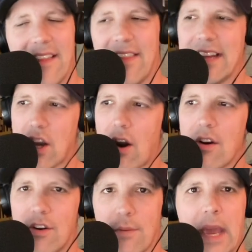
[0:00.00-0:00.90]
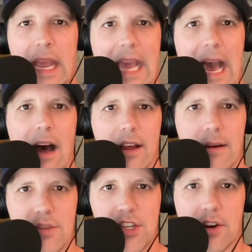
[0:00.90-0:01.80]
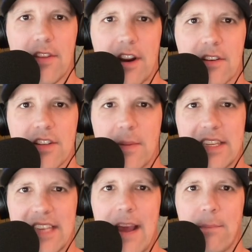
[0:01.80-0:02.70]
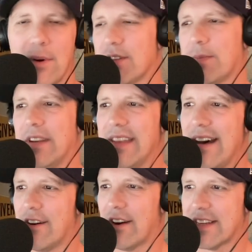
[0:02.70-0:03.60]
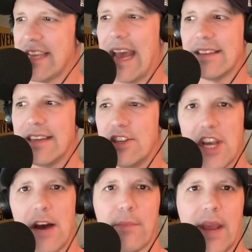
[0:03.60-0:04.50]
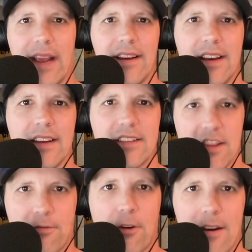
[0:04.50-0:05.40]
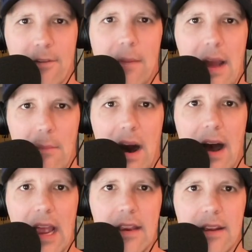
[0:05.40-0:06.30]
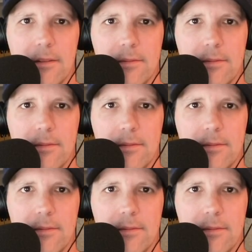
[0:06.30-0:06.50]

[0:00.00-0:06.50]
That's harder to pick out. I'm sure there are some examples, but none are exactly jumping to the front of my mind.